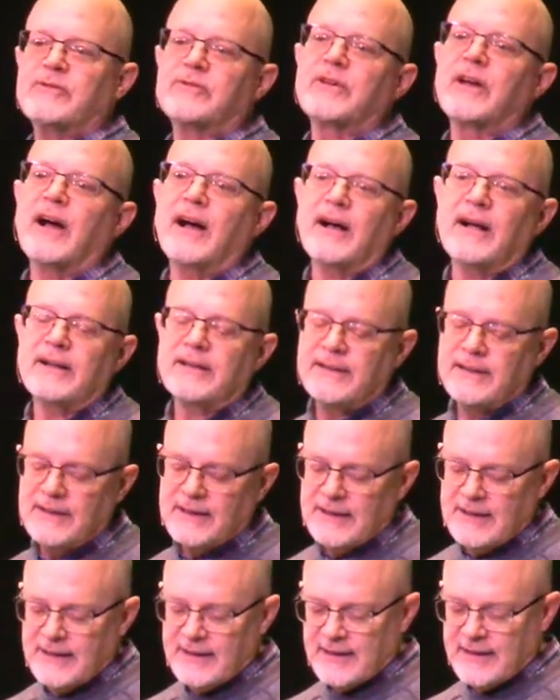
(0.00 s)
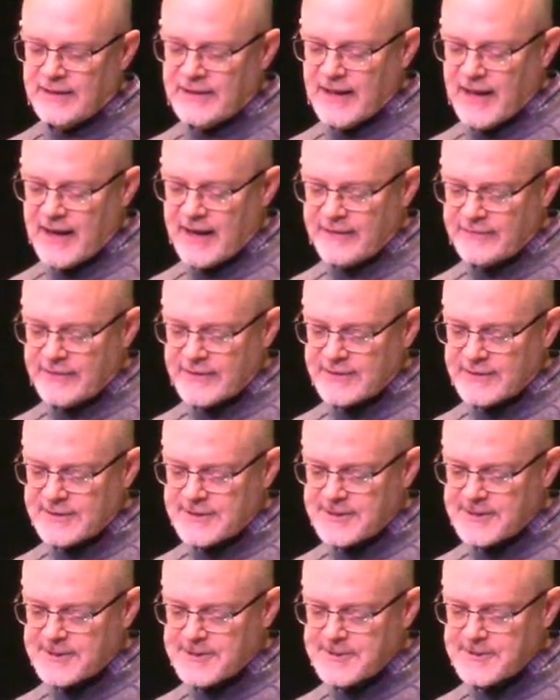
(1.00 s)
of God in the
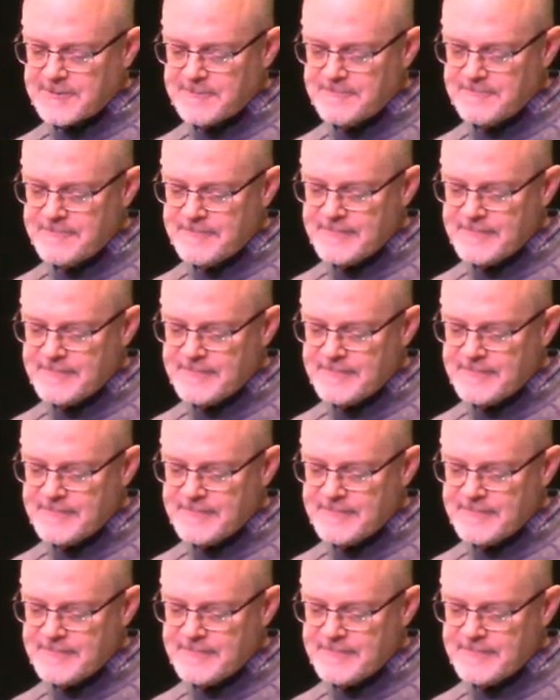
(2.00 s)
heavens.